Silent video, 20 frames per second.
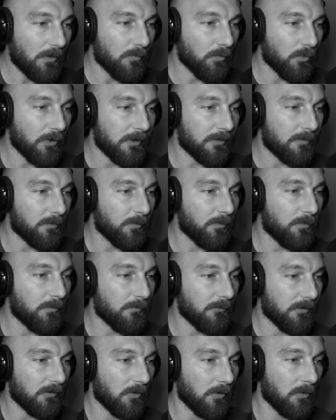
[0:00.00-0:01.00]
with
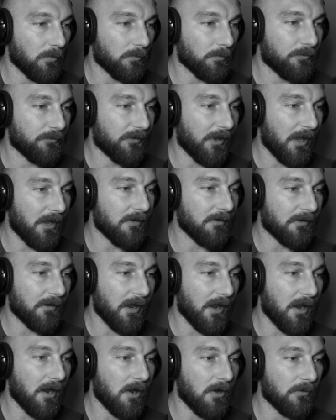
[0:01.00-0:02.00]
10
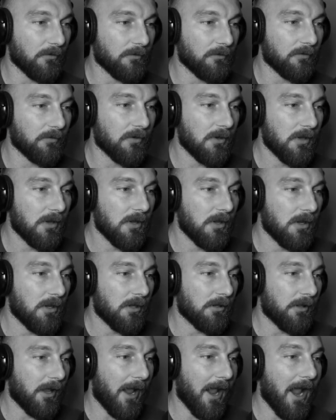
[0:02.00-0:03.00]
cals,
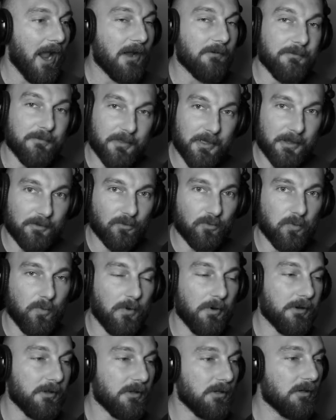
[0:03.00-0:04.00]
half of that
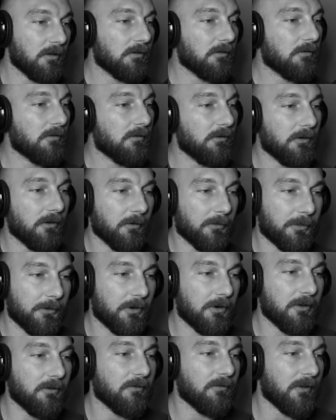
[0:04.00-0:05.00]
20,
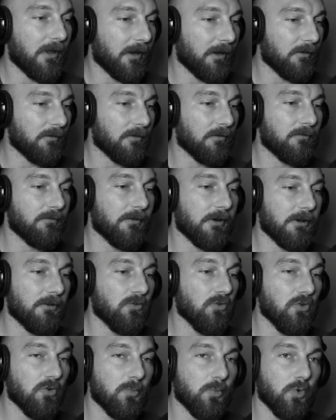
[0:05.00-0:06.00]
30 seconds is very
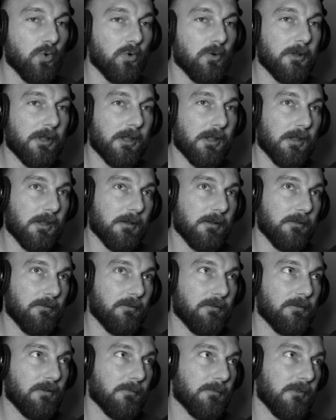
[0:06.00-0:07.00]
doable, and
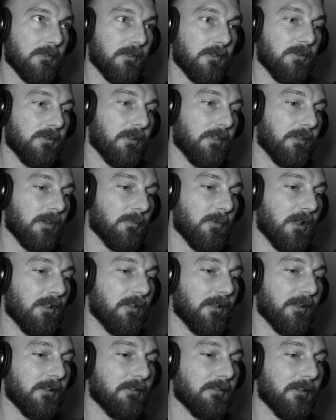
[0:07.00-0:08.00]
it's something that you got to think about
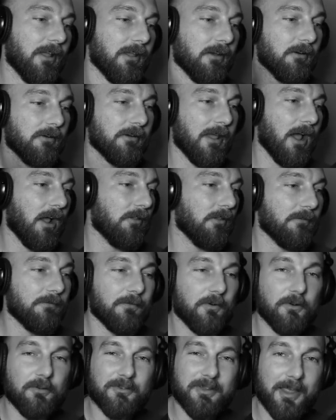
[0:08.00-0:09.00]
like later down. The
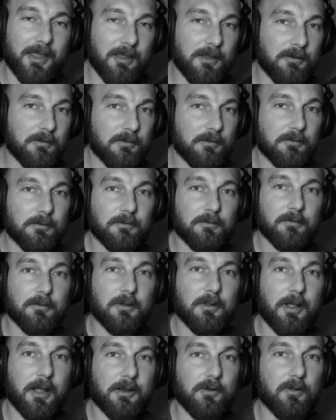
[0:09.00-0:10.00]
first 10,
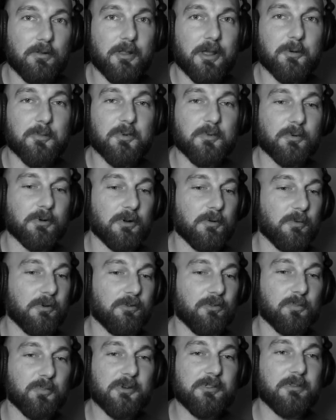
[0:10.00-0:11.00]
I know a lot of people are going to
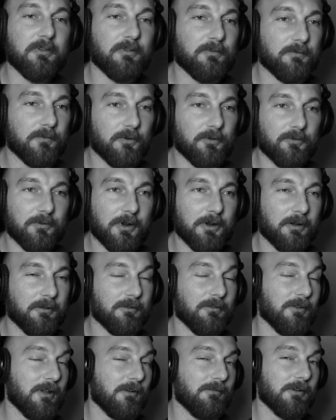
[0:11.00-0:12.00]
want to sprint this first round
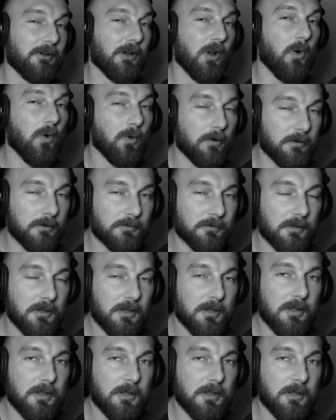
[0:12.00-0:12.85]
because it's not very hard.